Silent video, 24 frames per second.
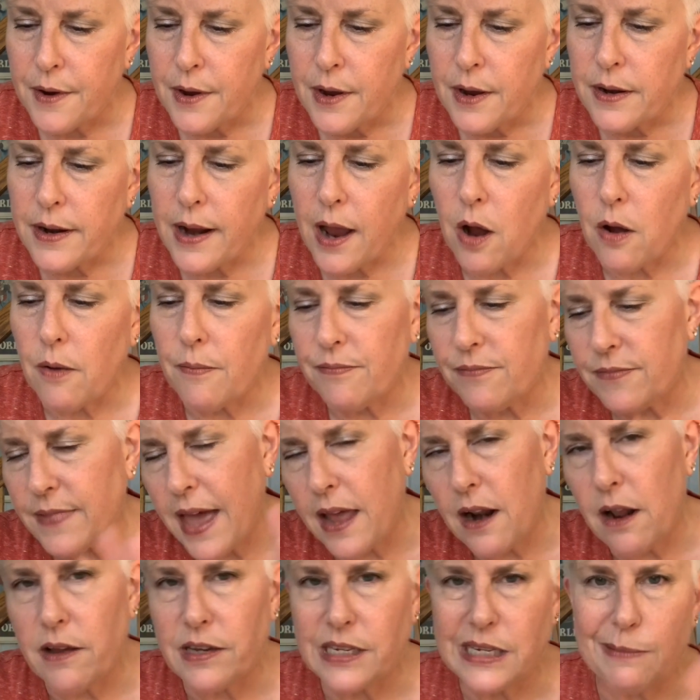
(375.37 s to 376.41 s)
Now, that
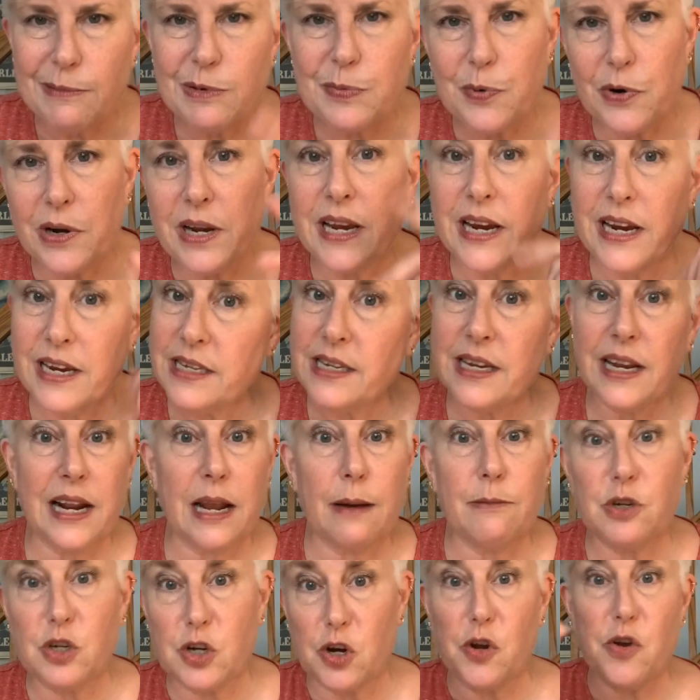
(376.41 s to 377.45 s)
all seems pretty easy, and I'm
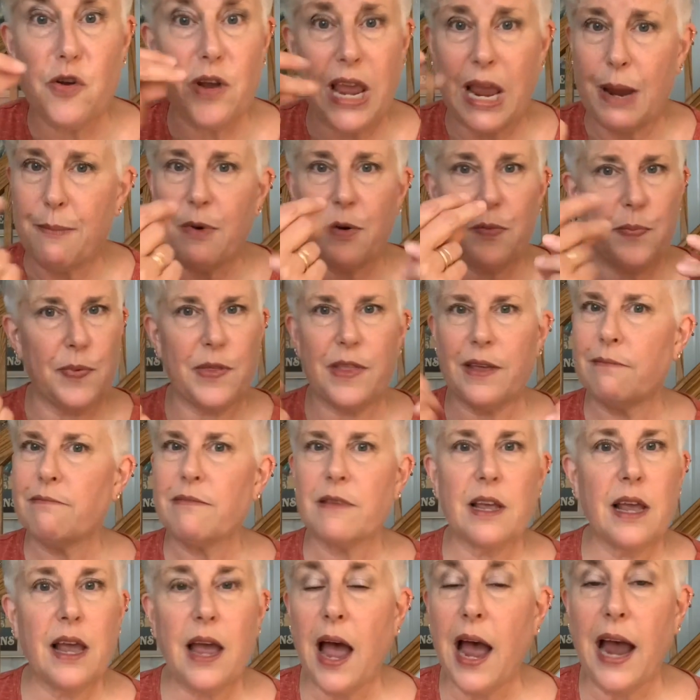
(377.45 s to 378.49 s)
sure you came up with the
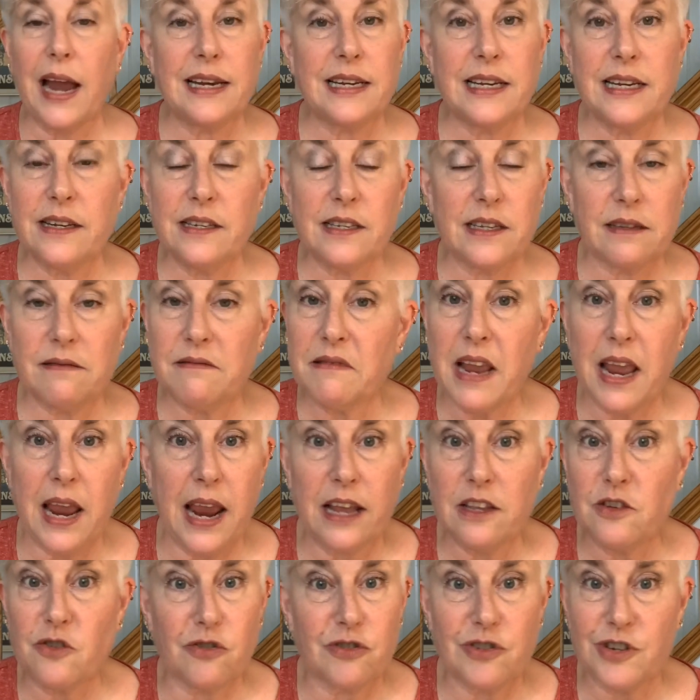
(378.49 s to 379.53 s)
ideas and
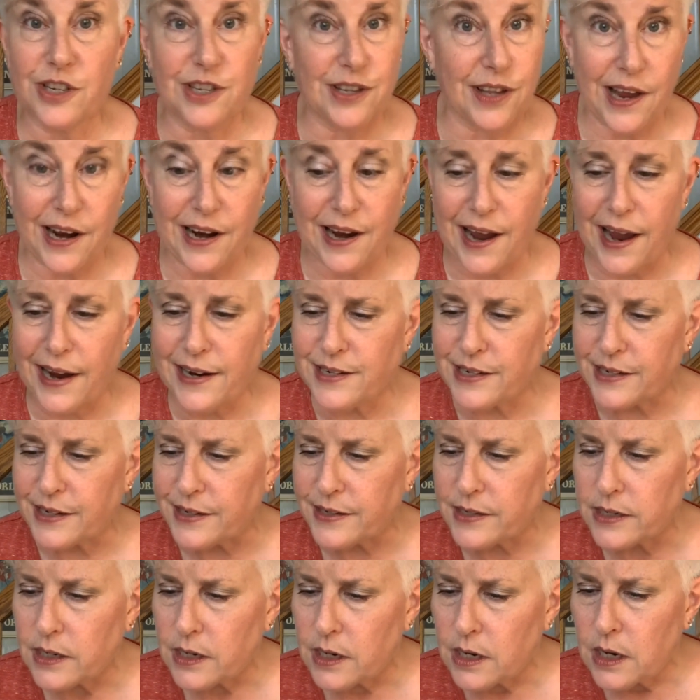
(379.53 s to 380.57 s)
answers just like I
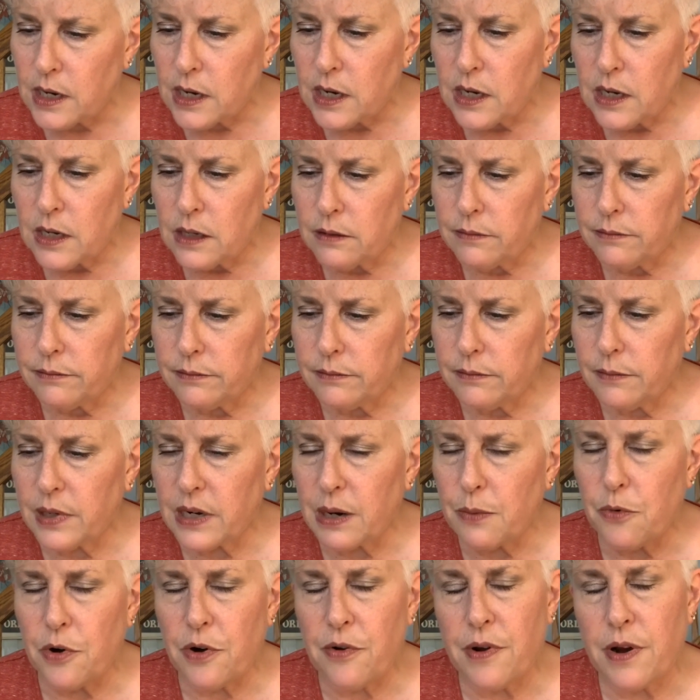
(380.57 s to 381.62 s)
did. But I'm
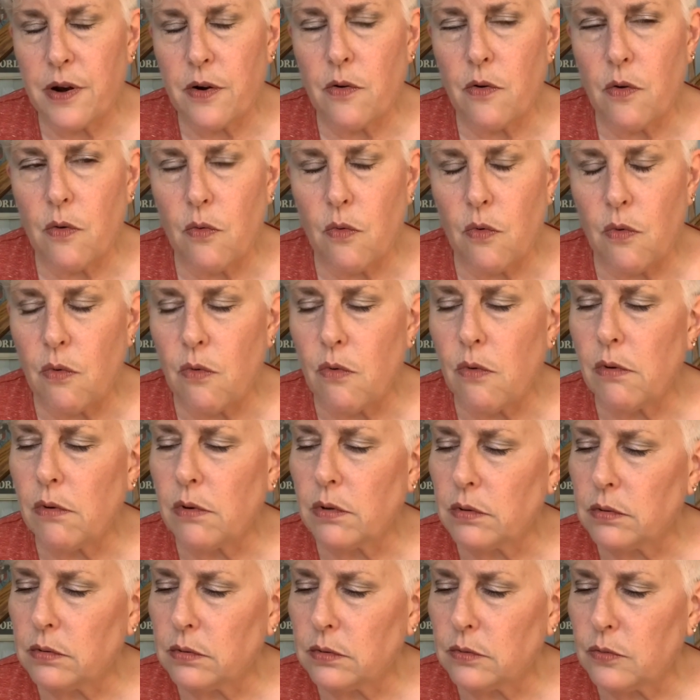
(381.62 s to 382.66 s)
wondering,
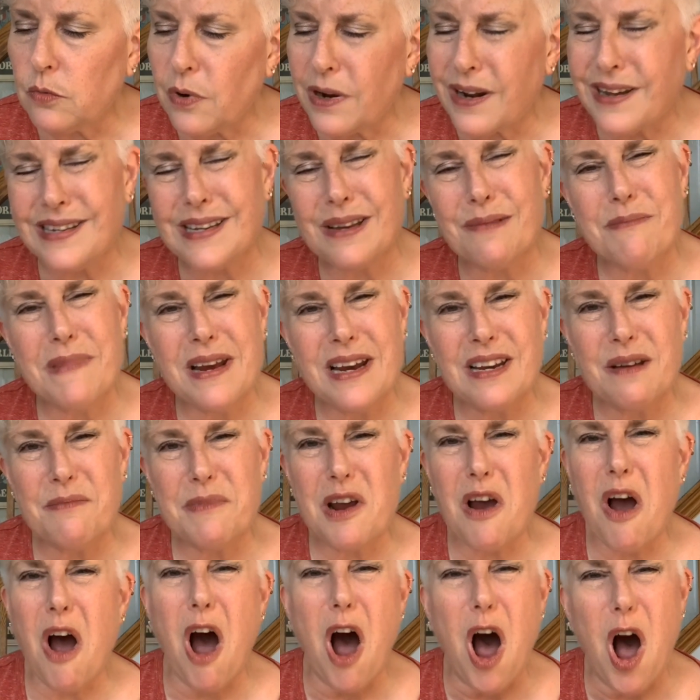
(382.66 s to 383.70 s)
what does it mean to be
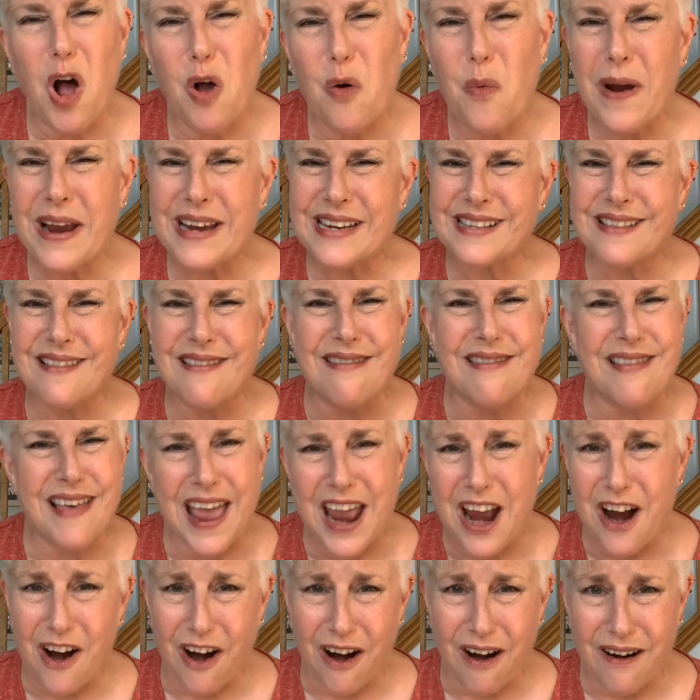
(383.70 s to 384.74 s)
always
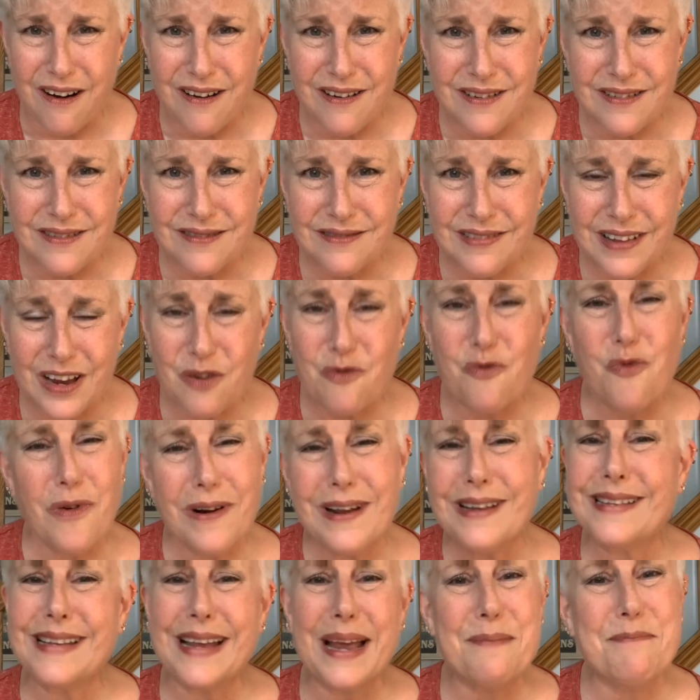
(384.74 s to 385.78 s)
there? Like, what
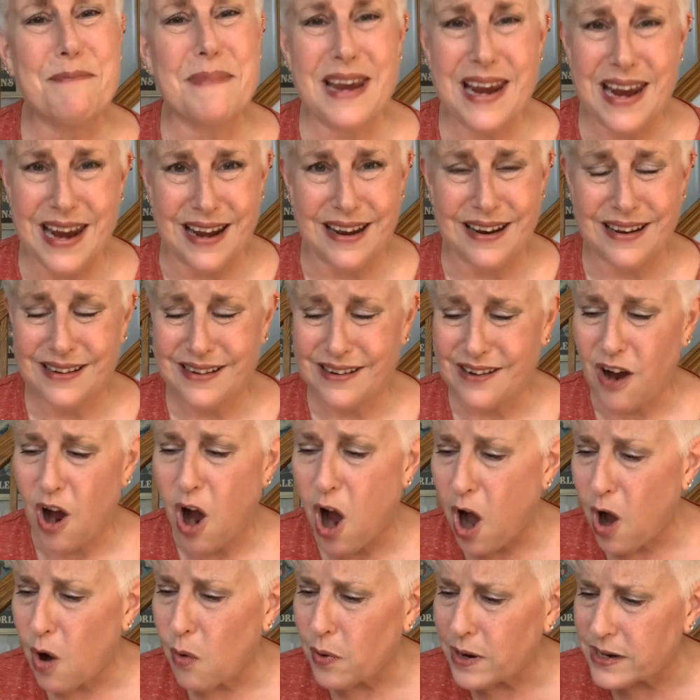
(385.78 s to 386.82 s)
does that mean?
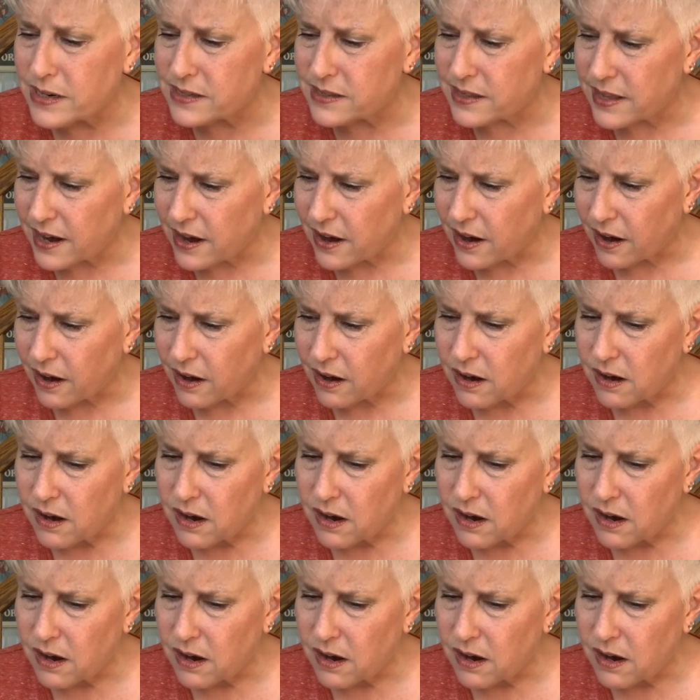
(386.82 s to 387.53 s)
Always there.